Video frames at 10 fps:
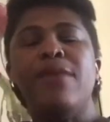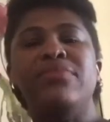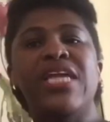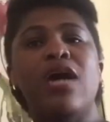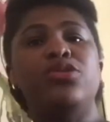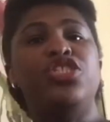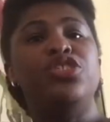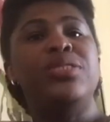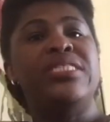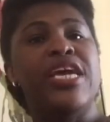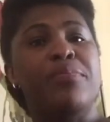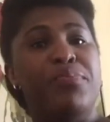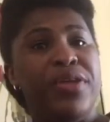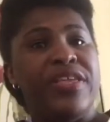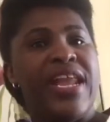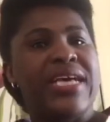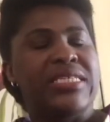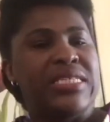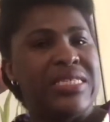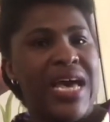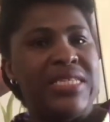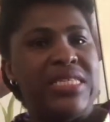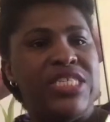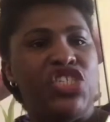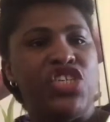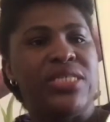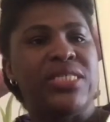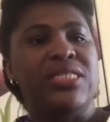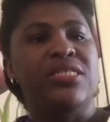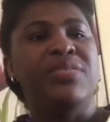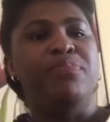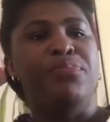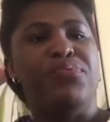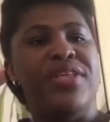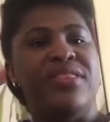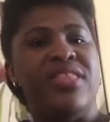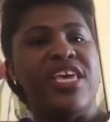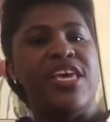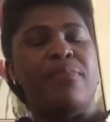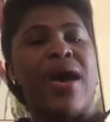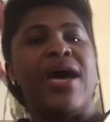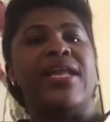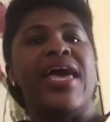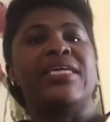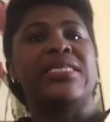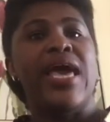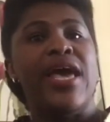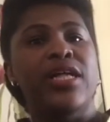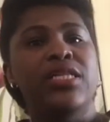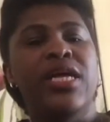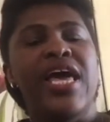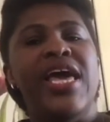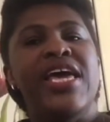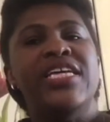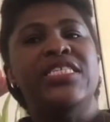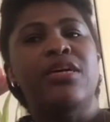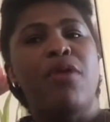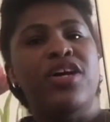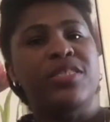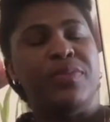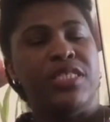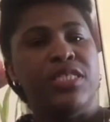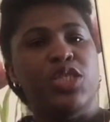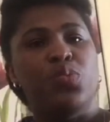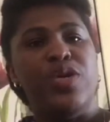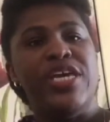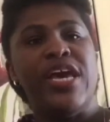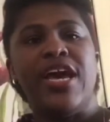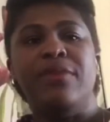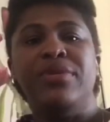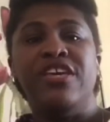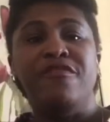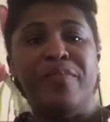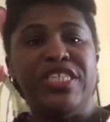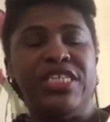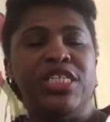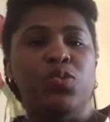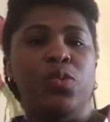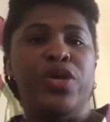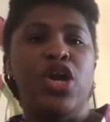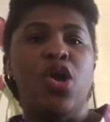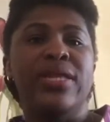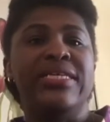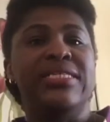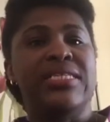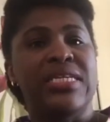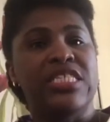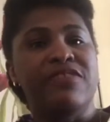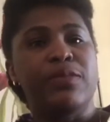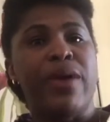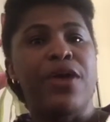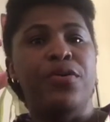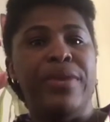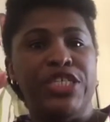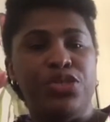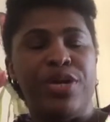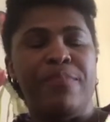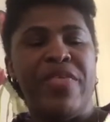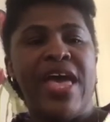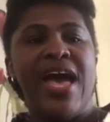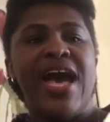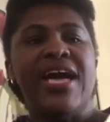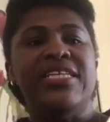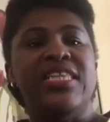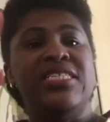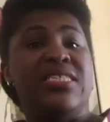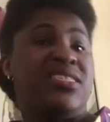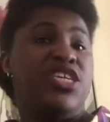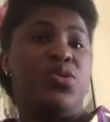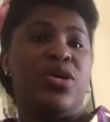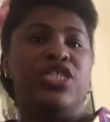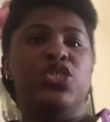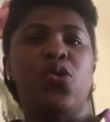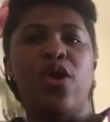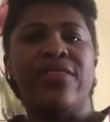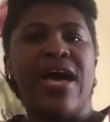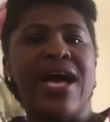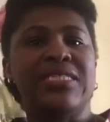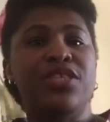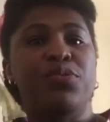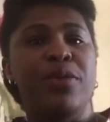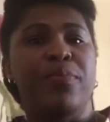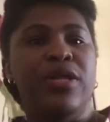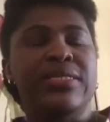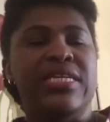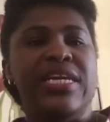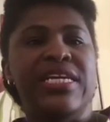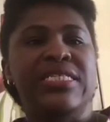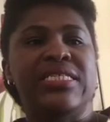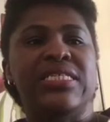Now, do take breathing exercises. Just breathe deep and exhale. In some hospitals, we give patients what we call incentive spirometry. And this is, a toy that has 3 balls in it